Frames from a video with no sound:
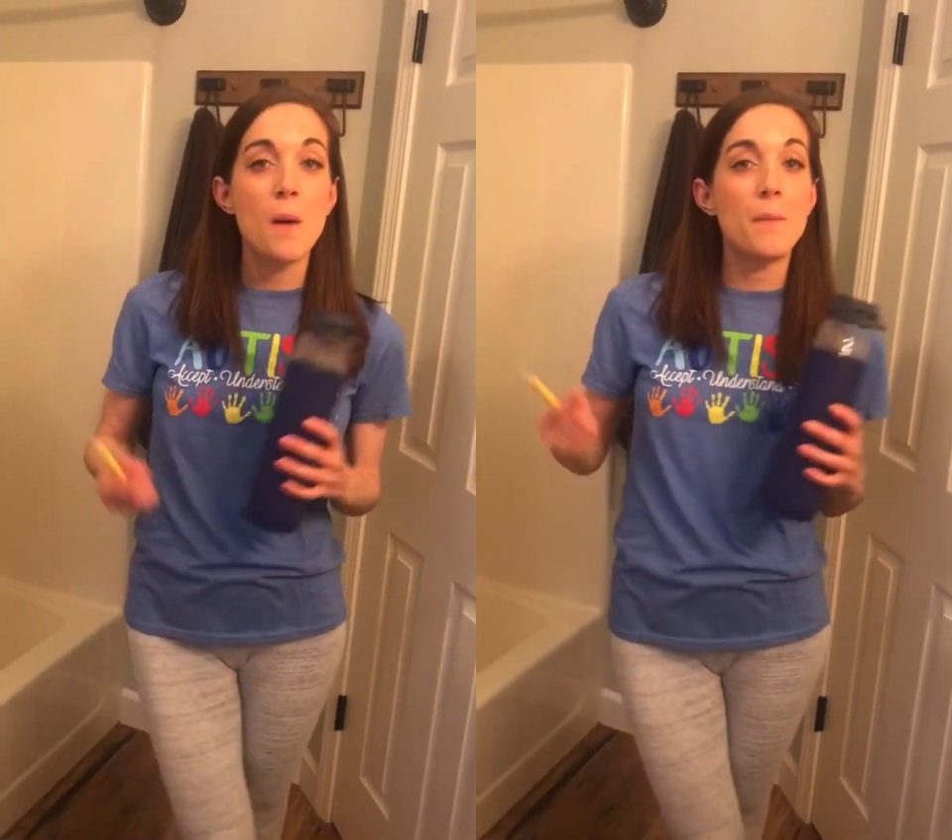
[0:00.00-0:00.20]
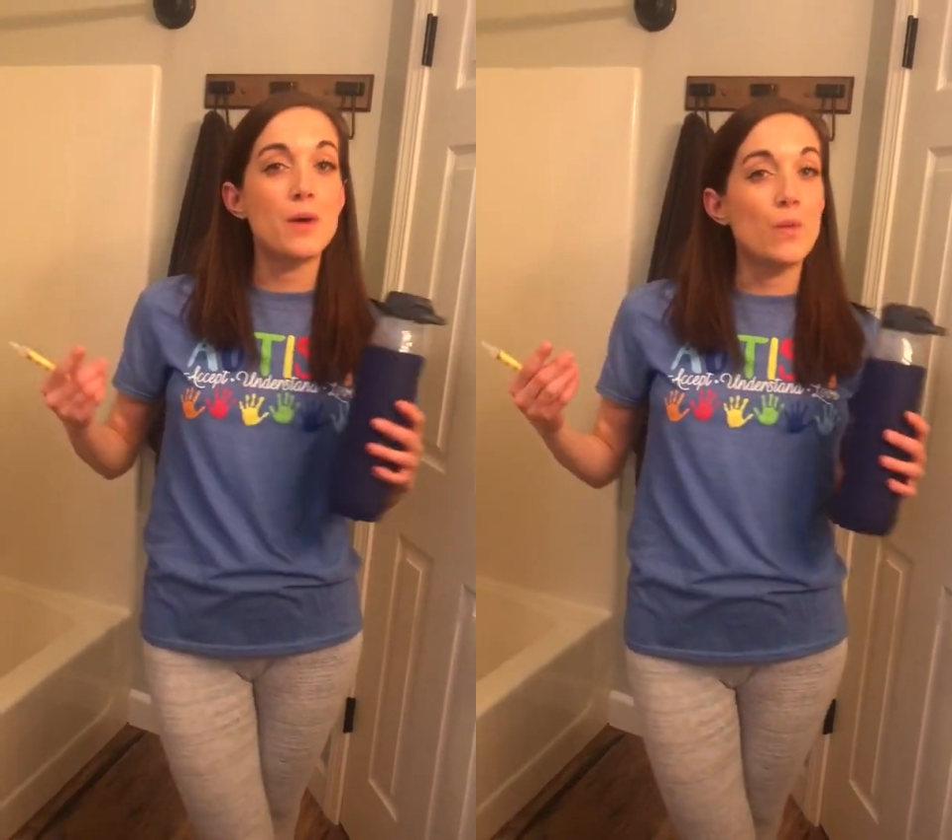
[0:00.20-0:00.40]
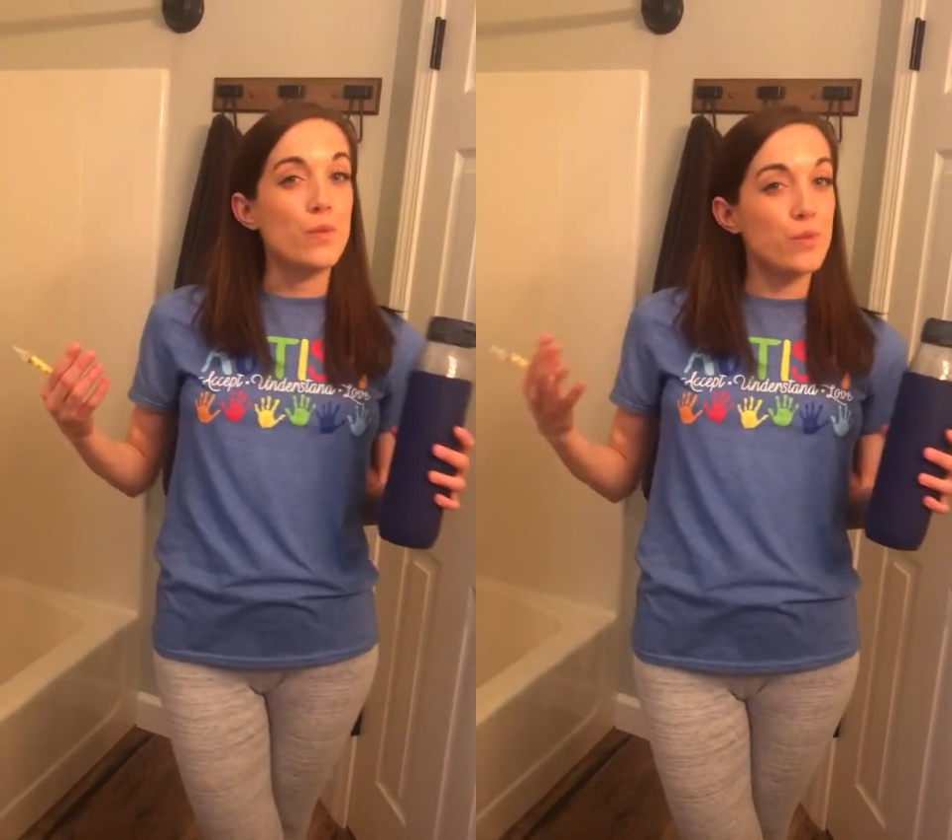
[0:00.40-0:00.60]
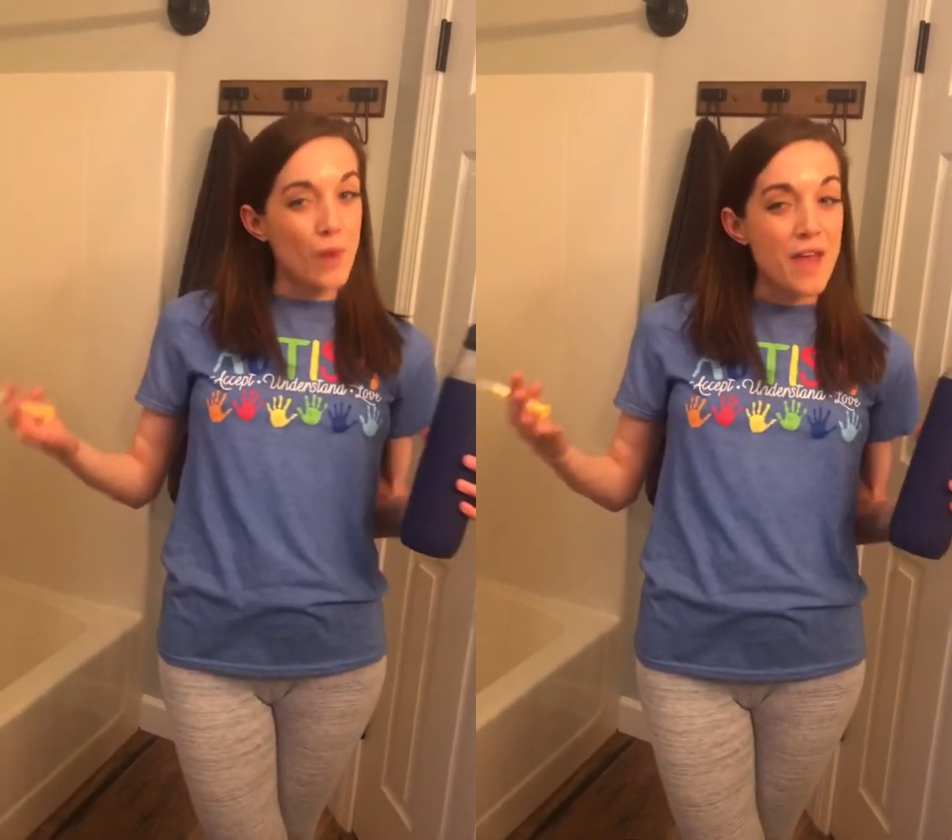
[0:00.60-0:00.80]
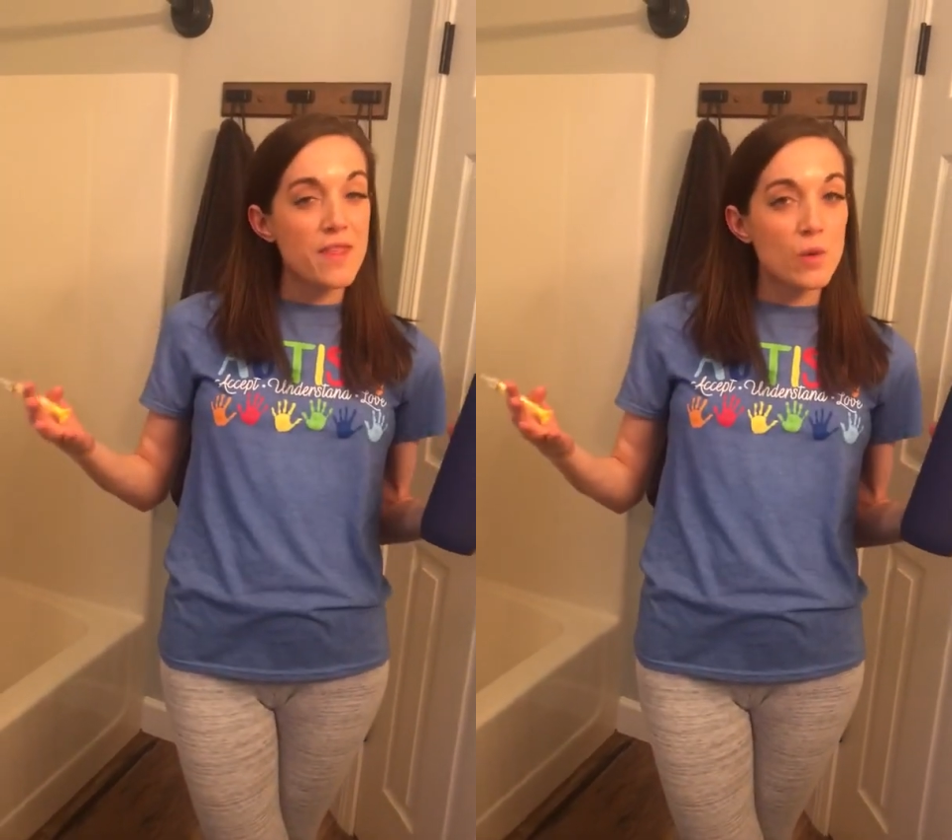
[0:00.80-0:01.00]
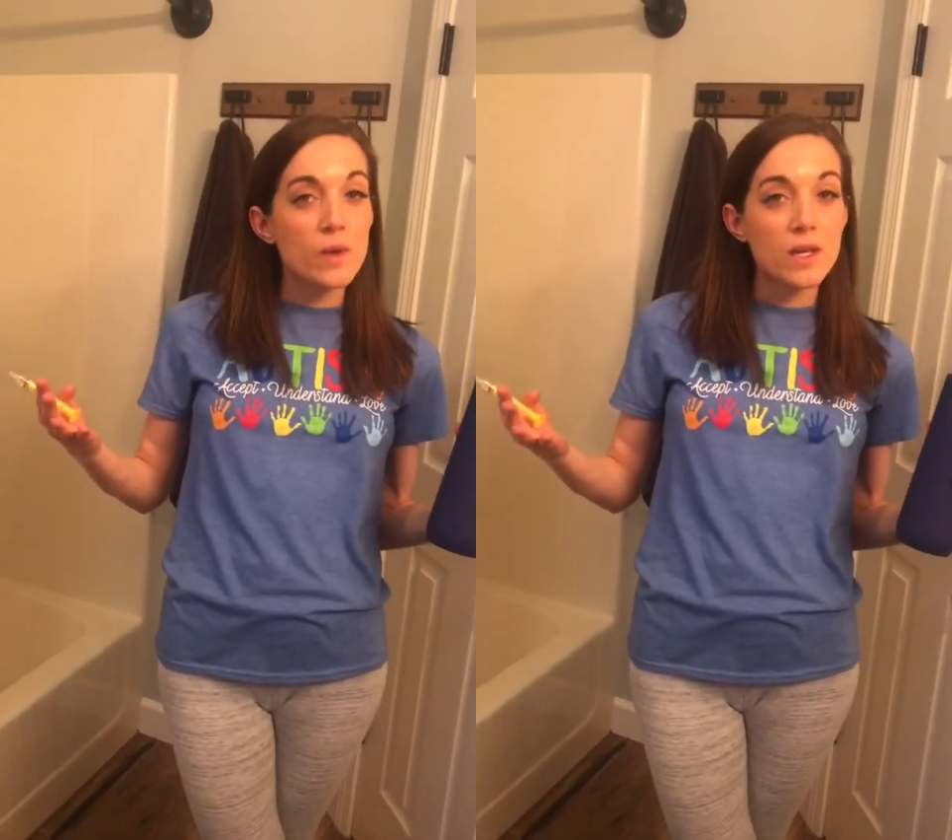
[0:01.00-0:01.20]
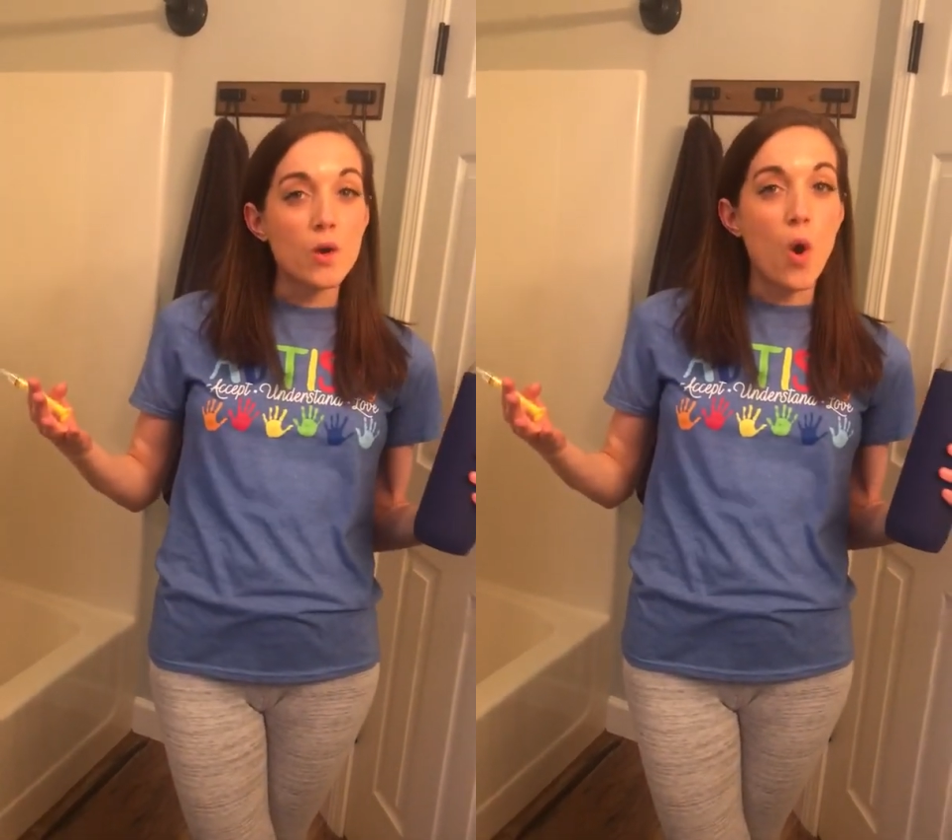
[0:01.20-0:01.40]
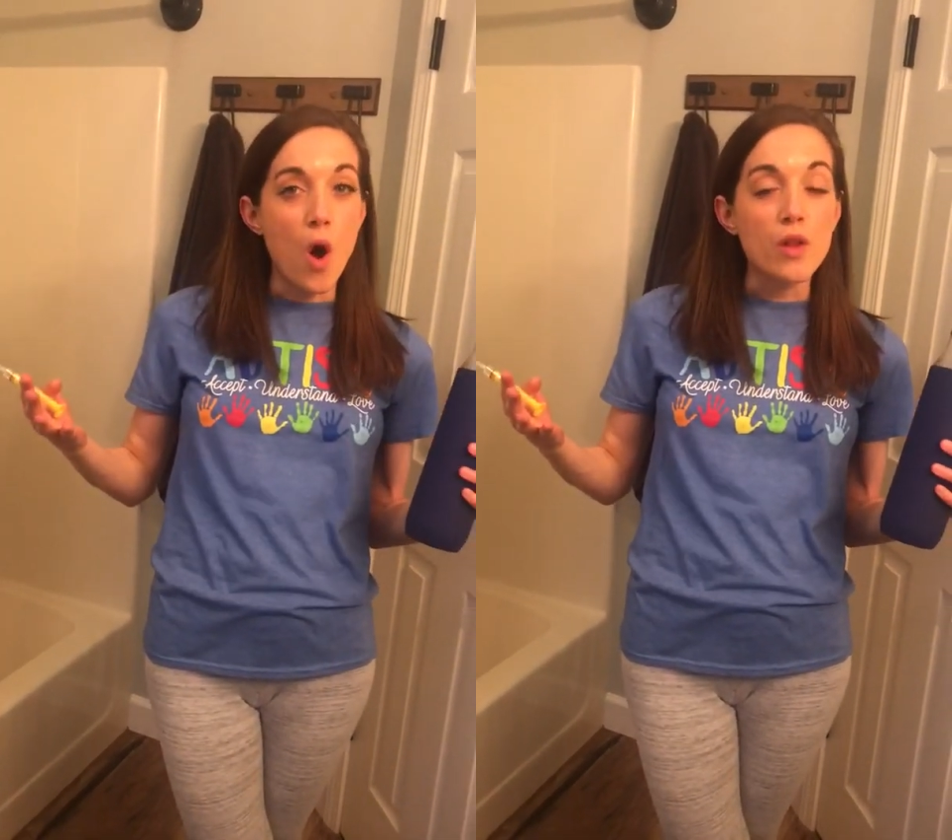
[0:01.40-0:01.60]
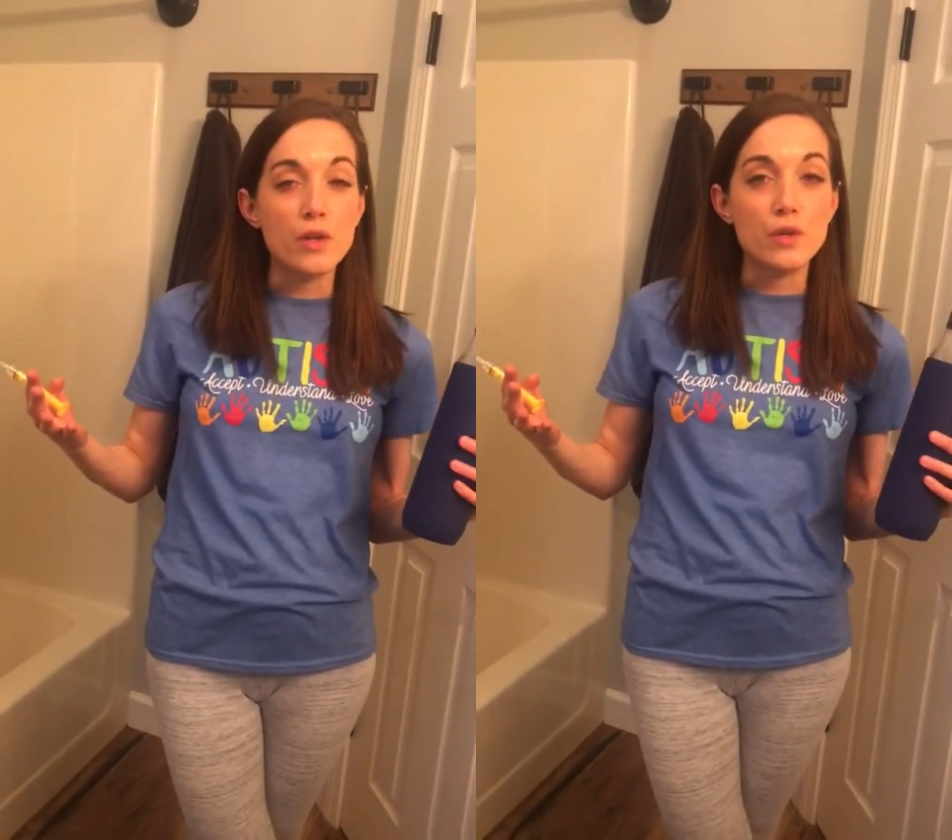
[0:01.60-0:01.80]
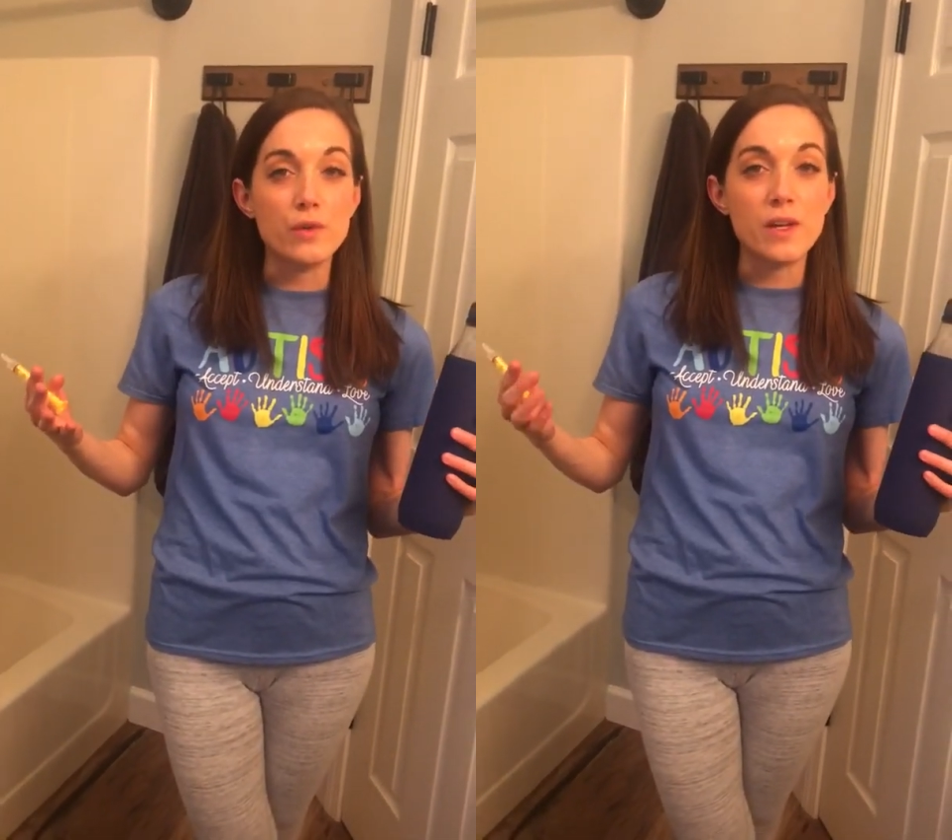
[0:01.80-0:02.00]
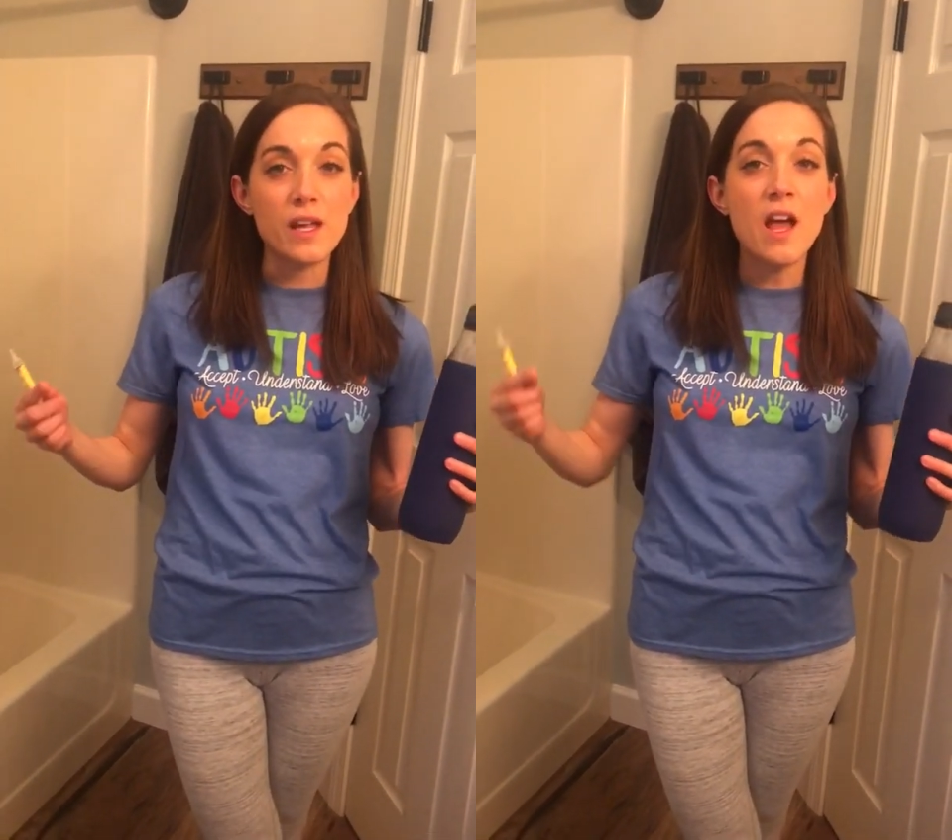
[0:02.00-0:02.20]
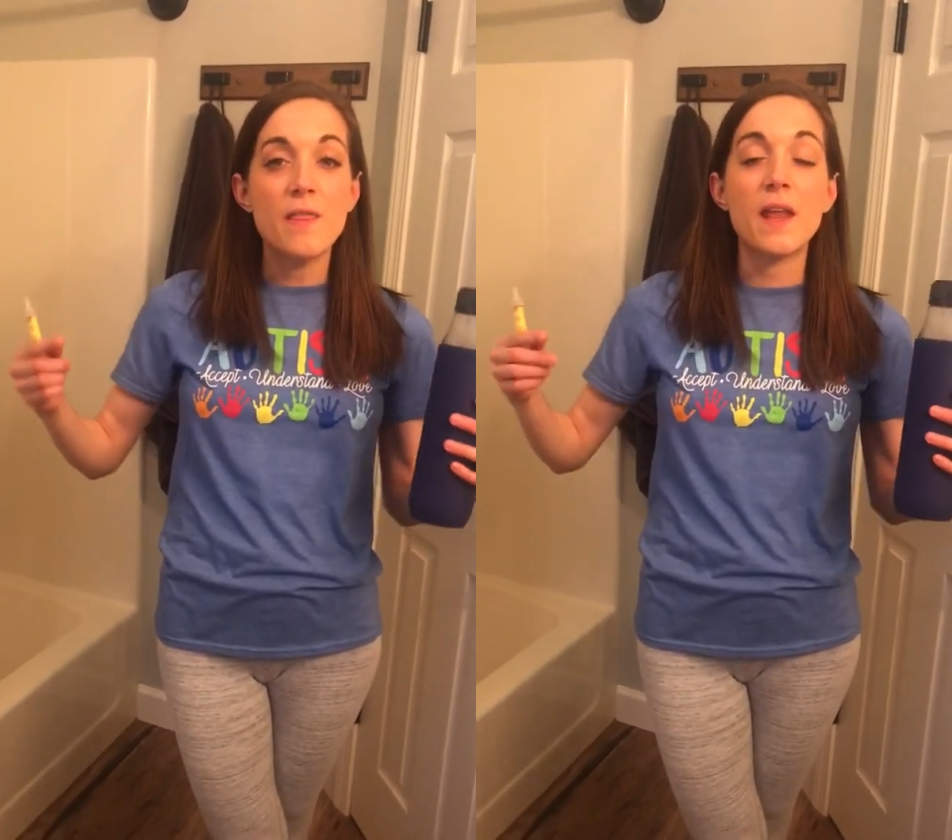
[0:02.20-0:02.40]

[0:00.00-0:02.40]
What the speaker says: but I think we can all agree